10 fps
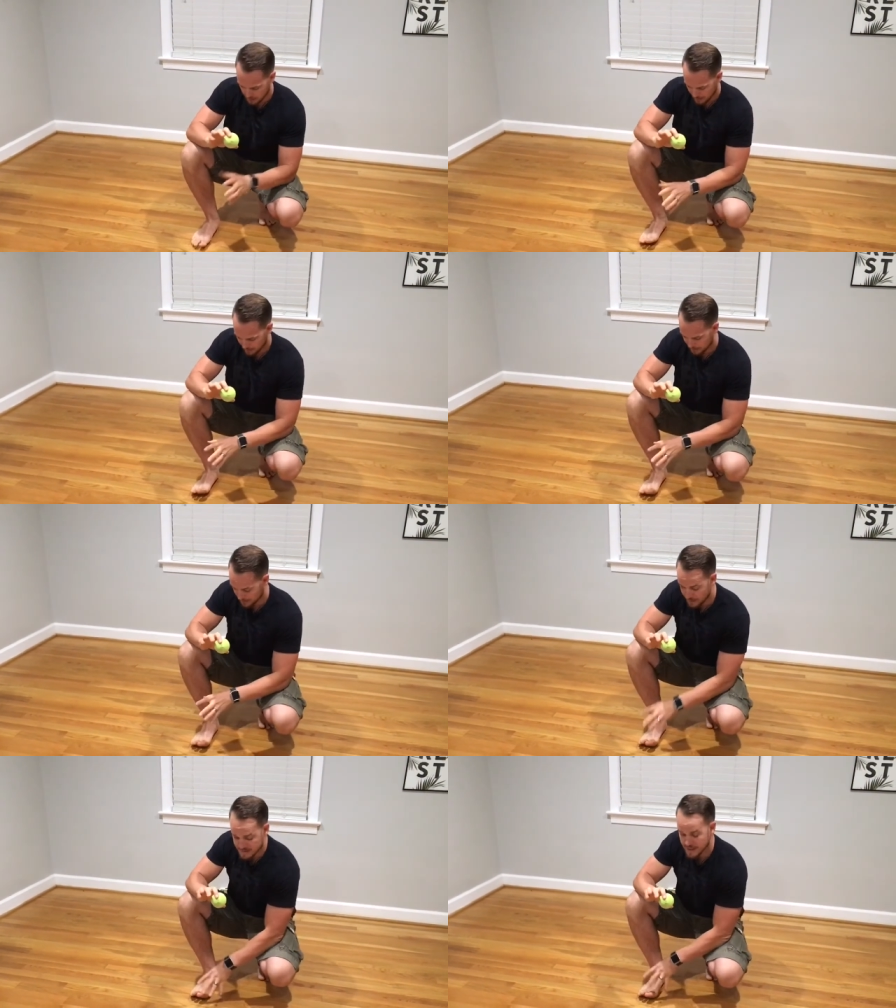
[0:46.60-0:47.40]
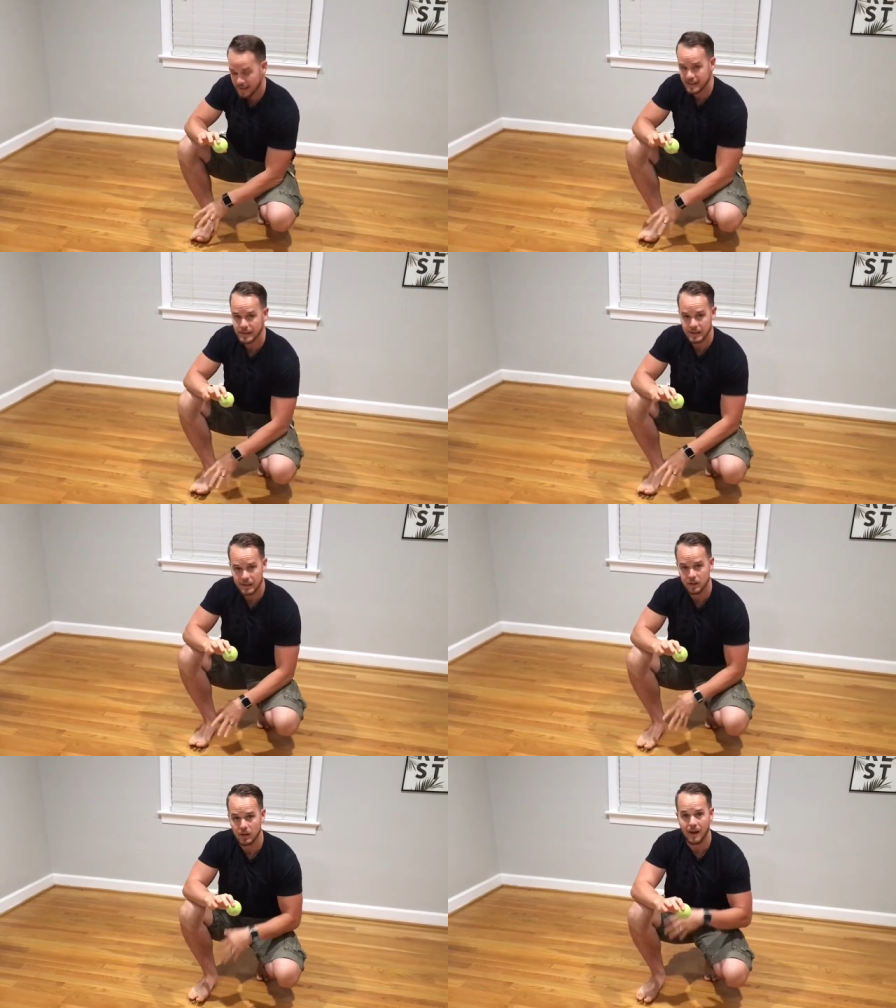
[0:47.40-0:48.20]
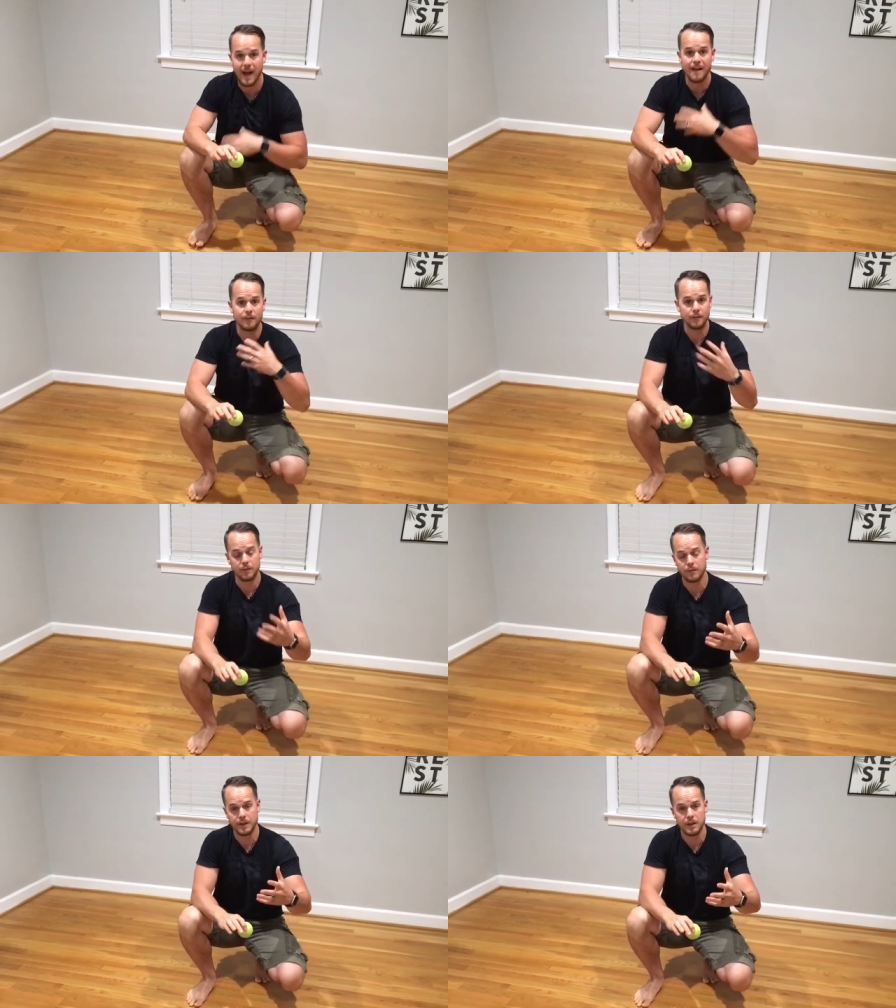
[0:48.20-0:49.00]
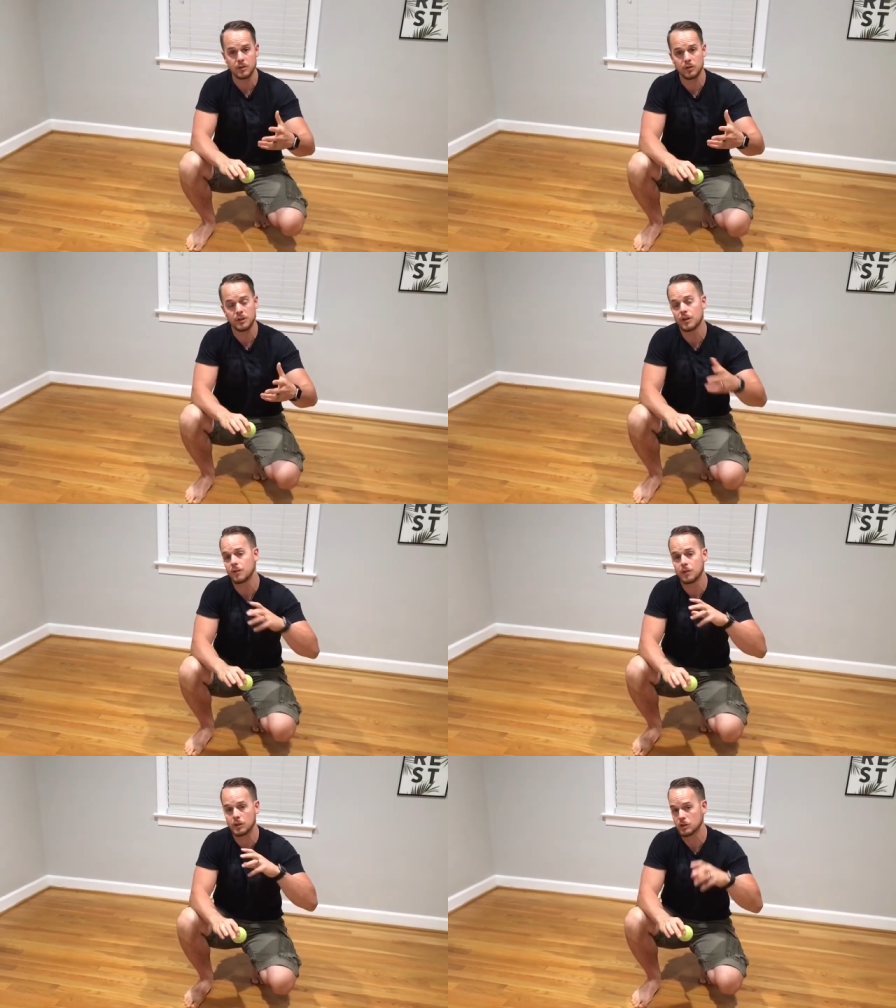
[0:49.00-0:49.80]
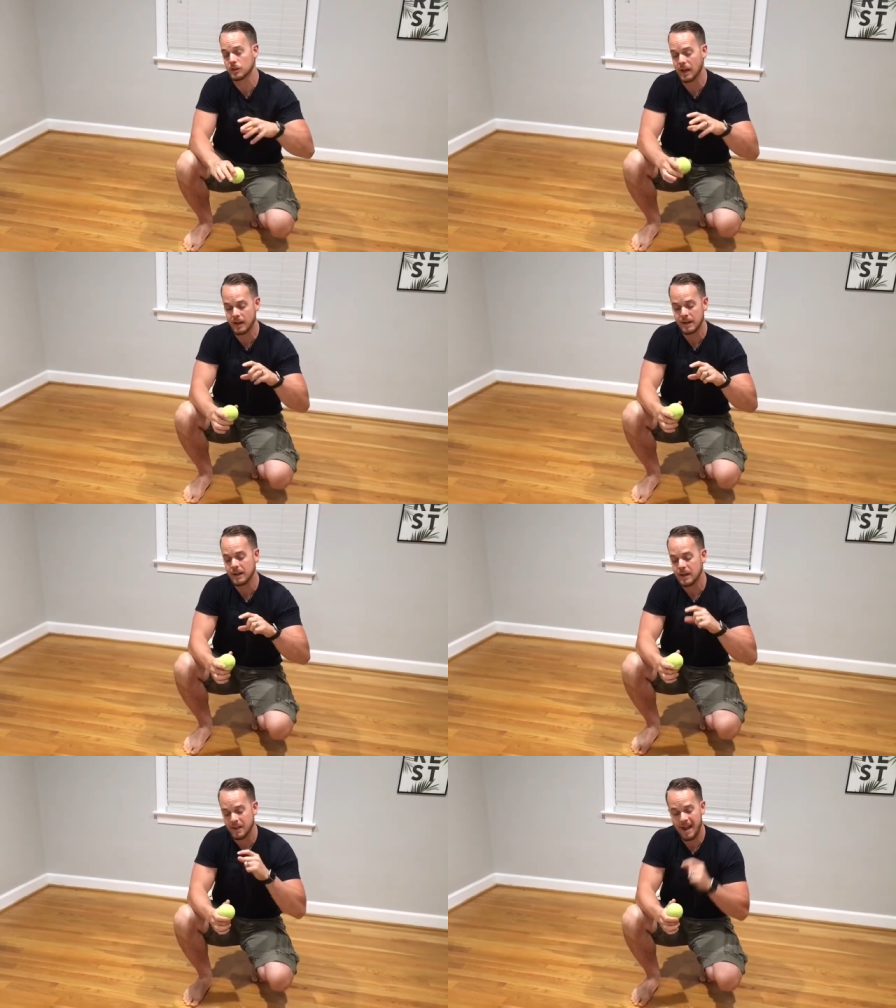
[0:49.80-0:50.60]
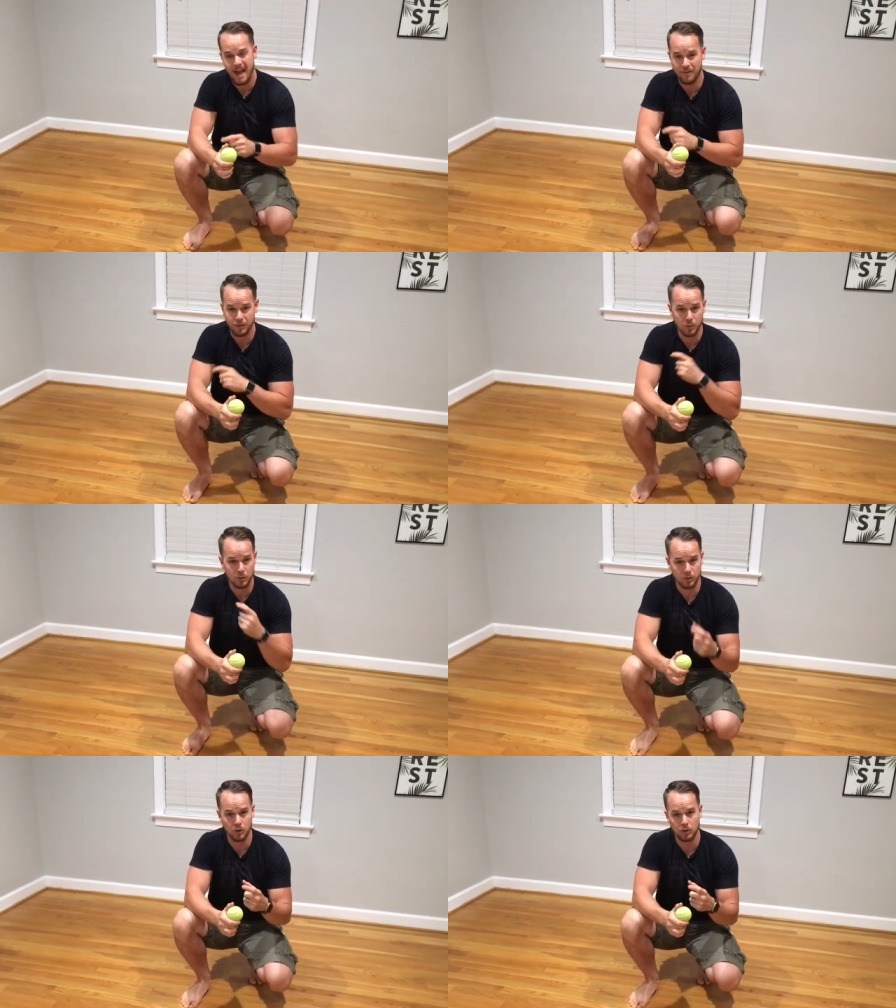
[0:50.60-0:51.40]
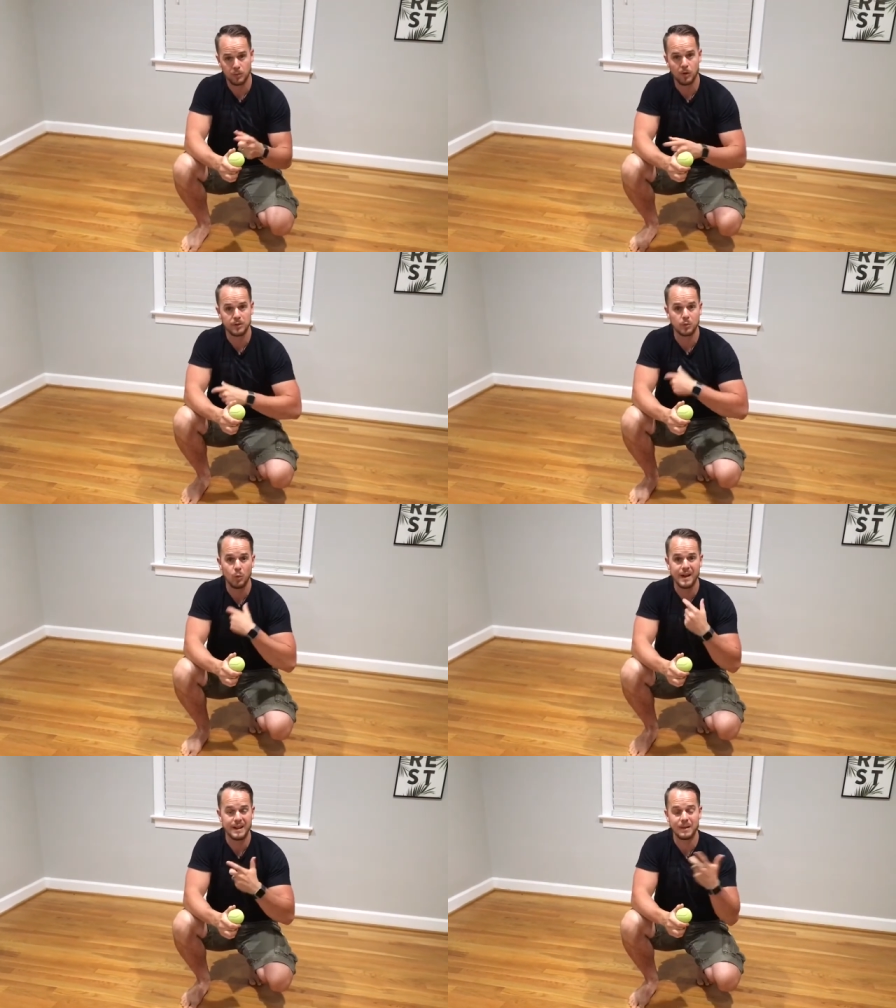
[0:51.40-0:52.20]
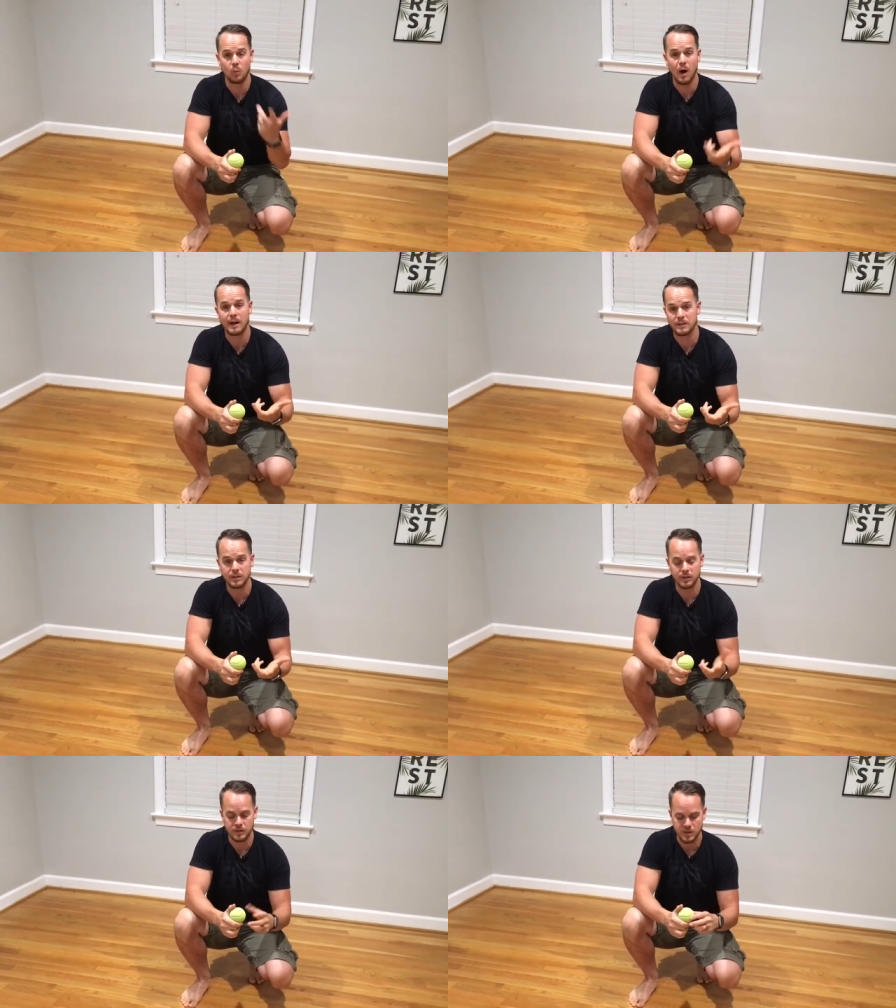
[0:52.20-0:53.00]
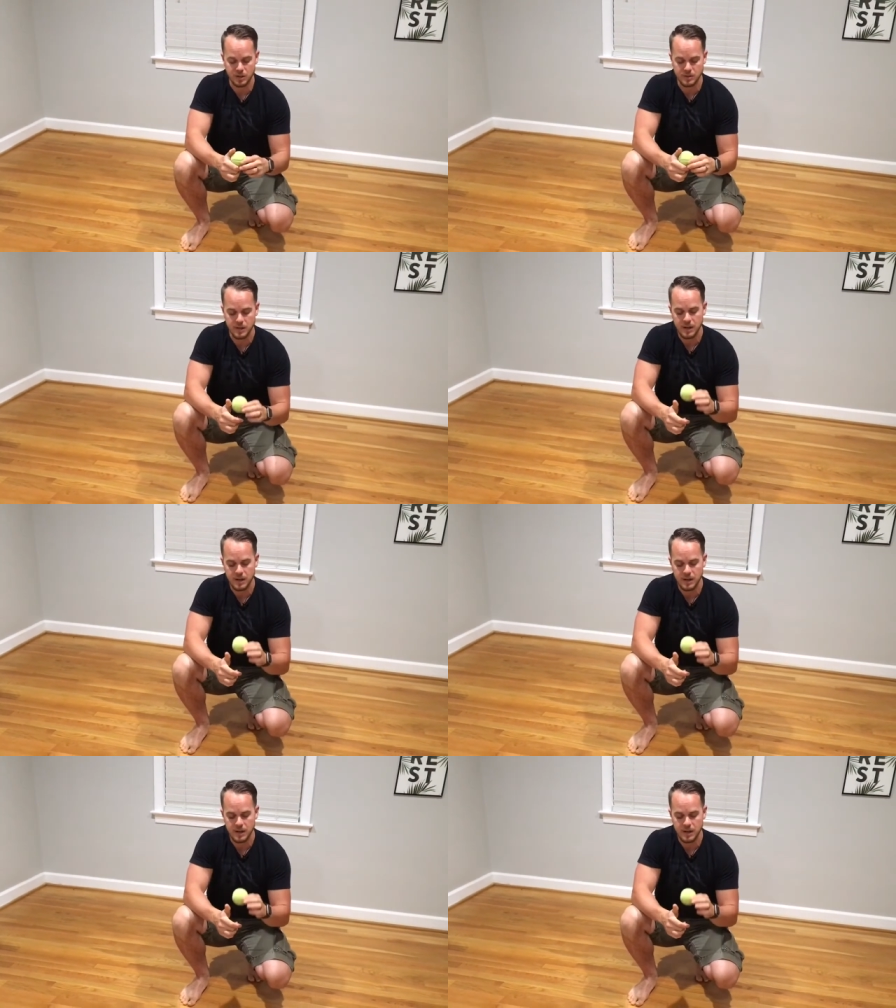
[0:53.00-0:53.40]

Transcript: in this technique here. I have videos on here that you can look at that have to do with lacrosse balls and when and why to use those.